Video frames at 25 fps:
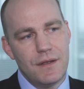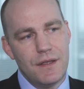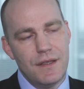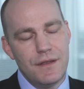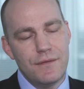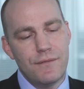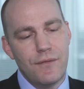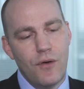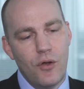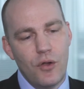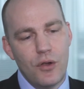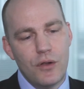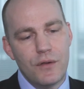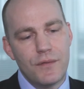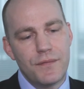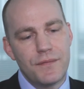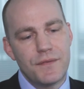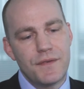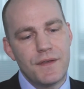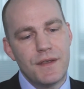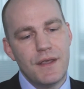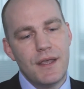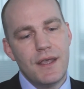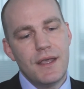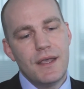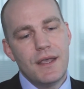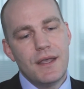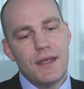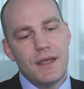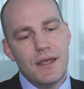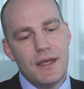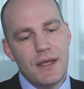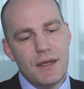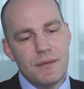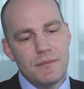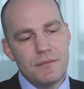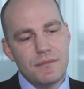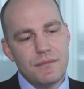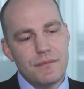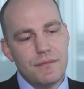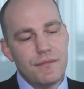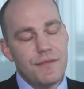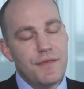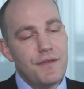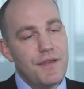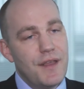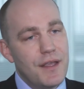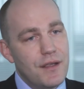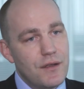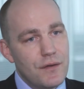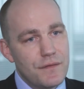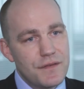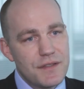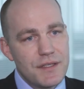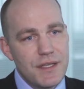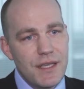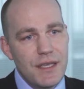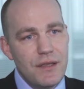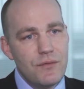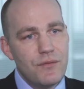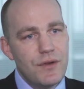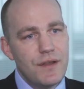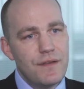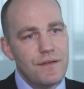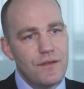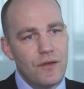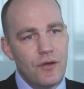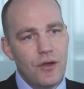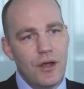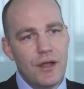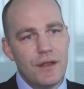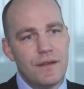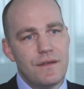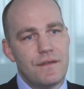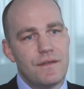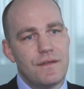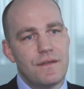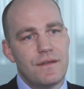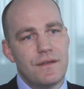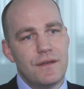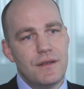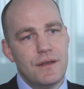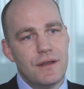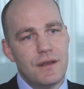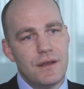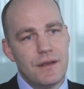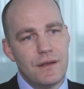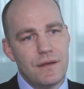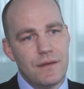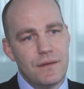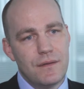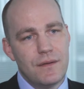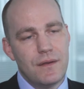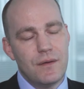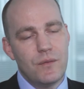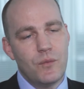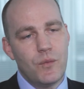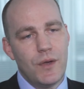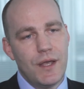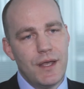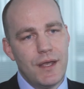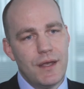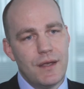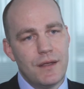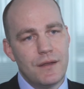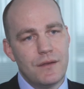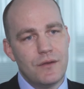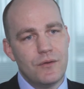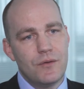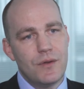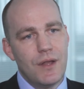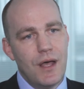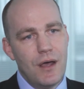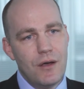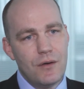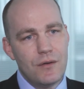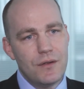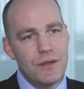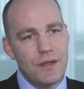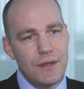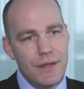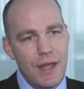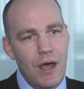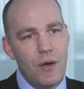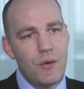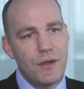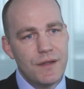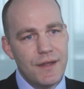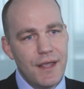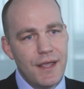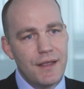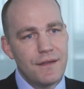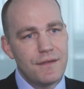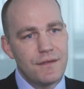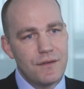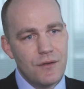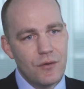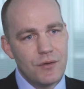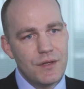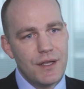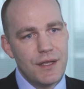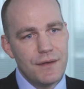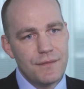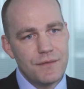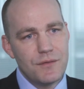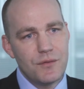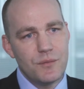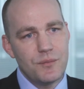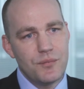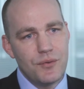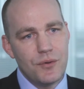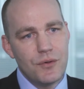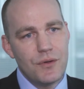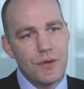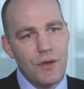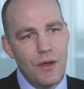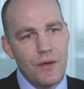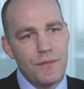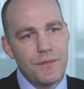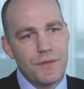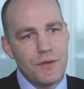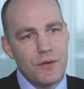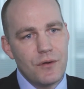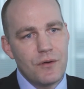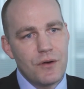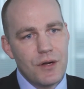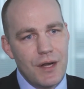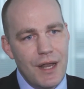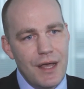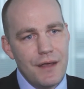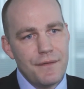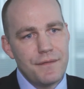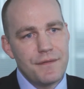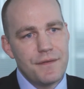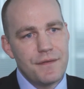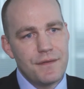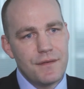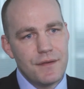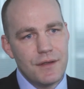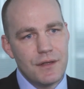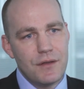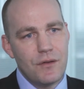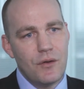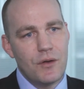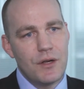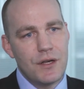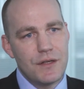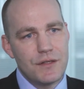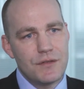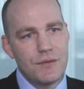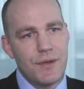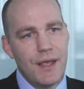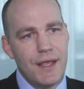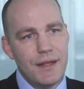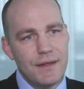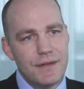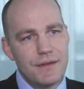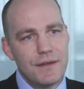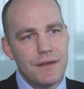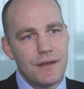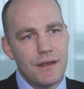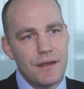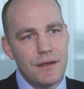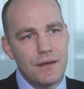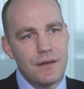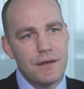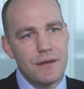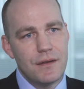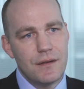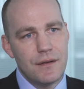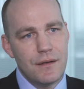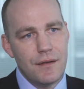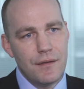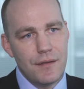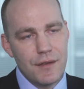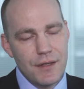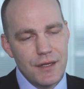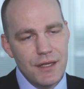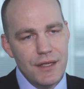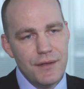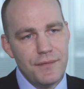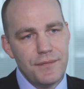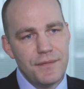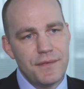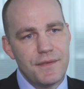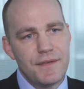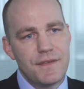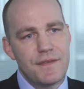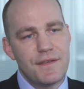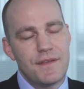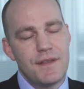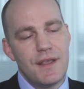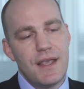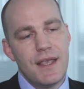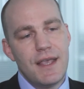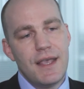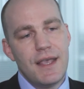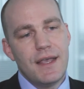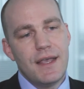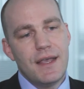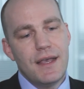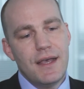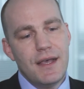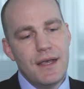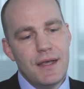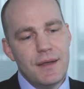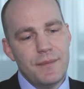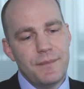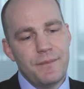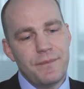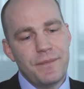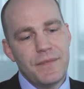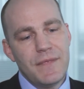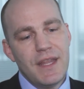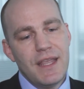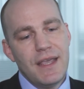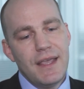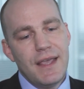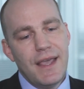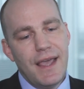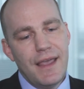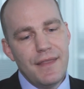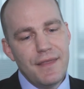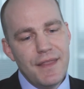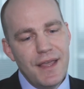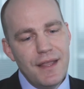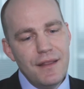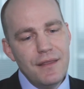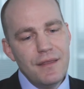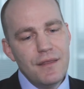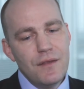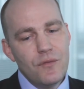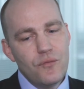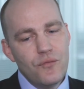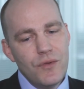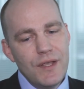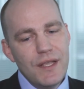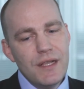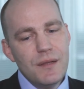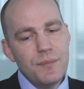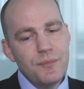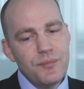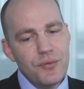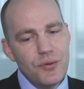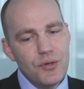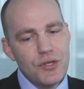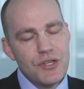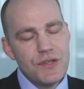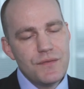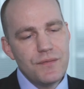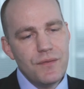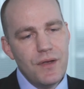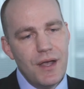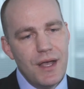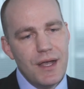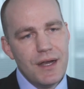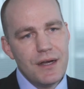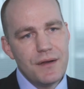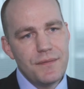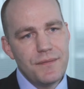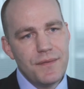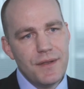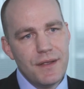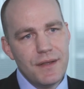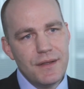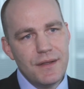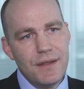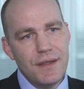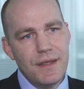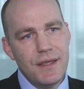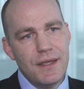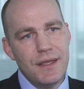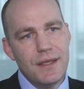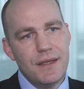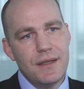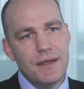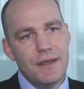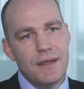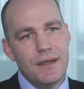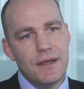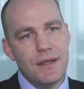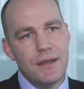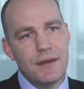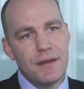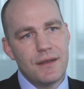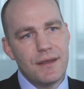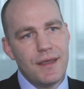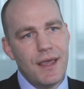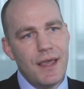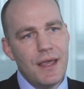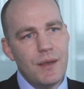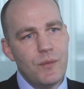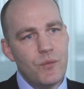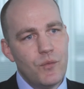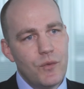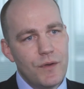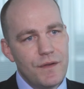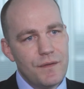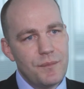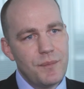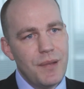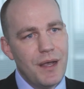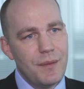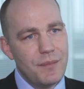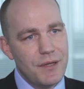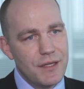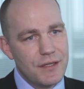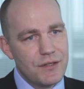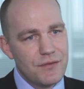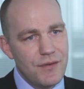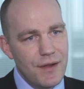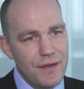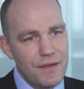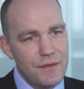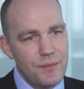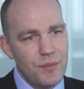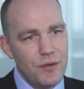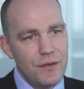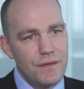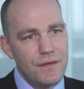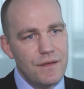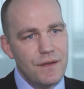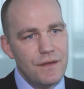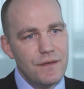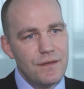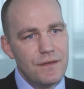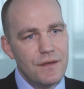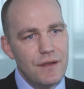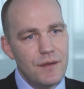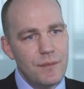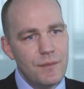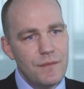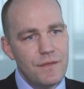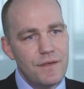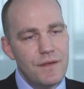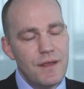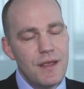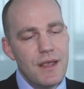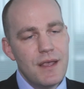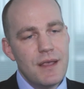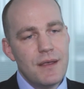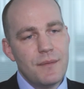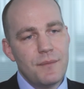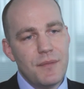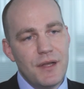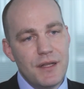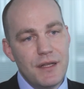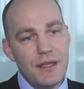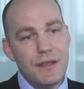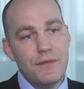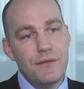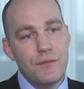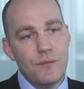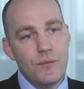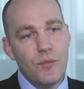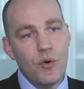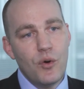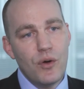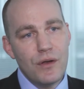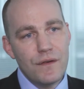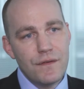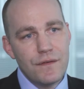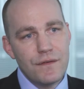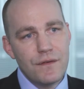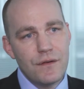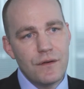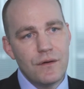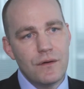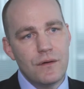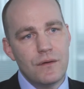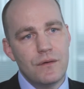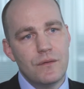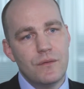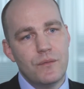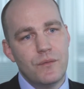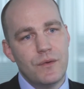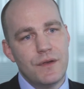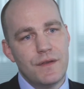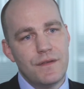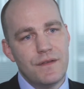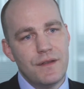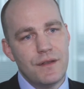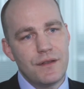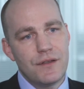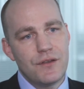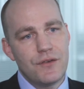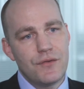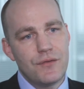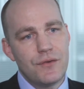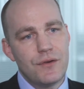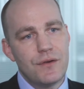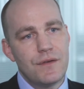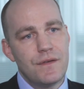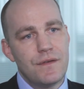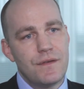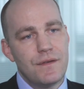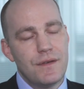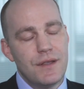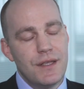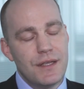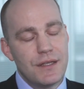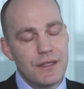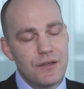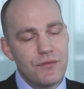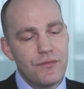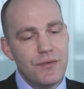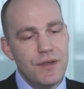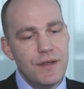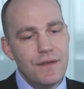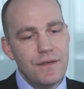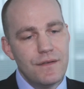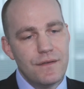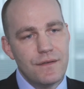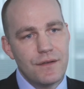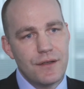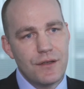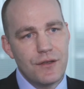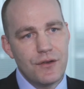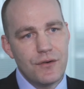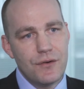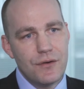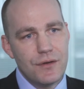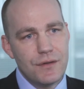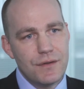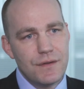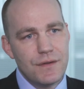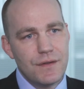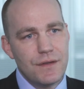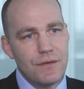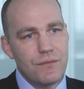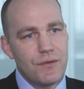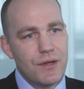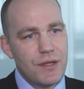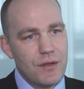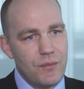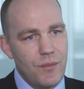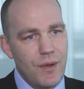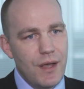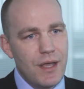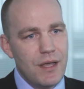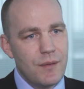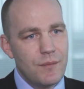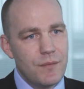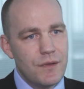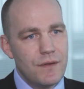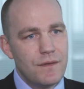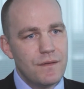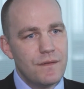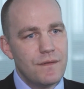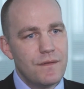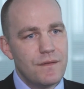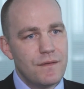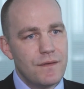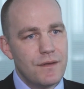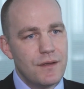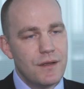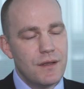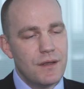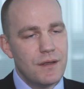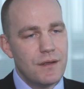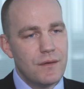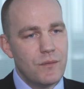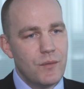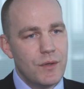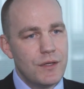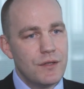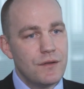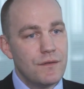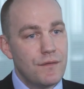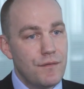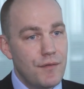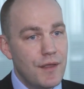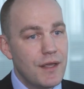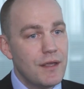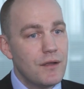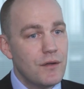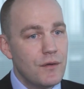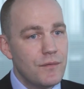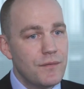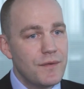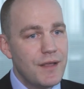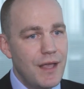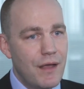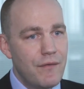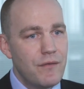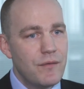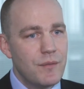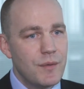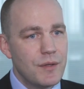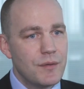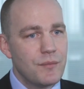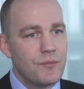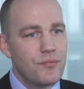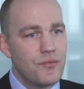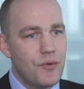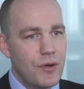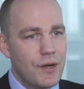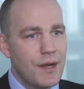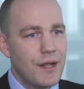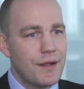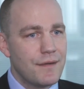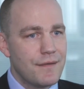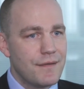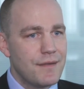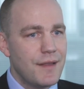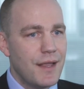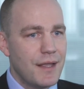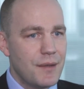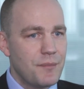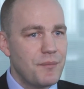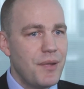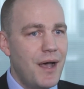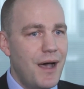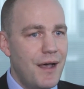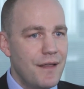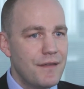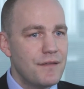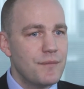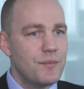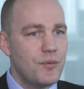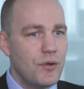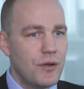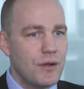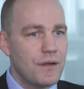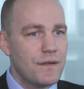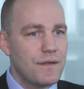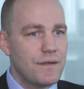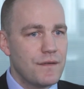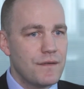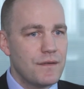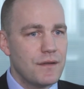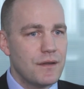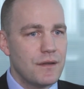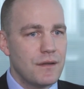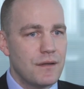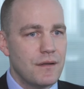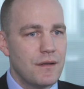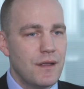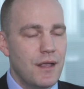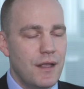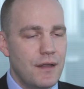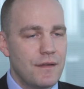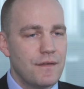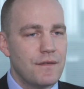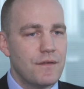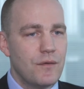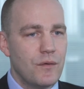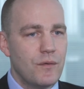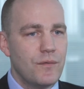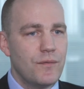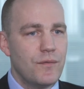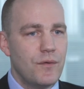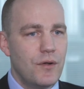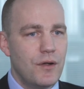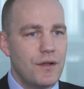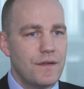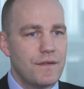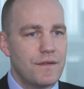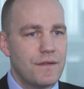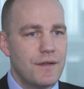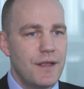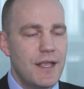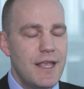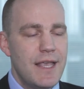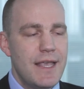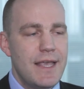evolved. Think of ski resorts where you nowadays don't have to put off your gloves in order to enter the lifts. And then the real push for RFID came with public transport systems, but even more so with increased security requirements when you think of government products like passports and so forth.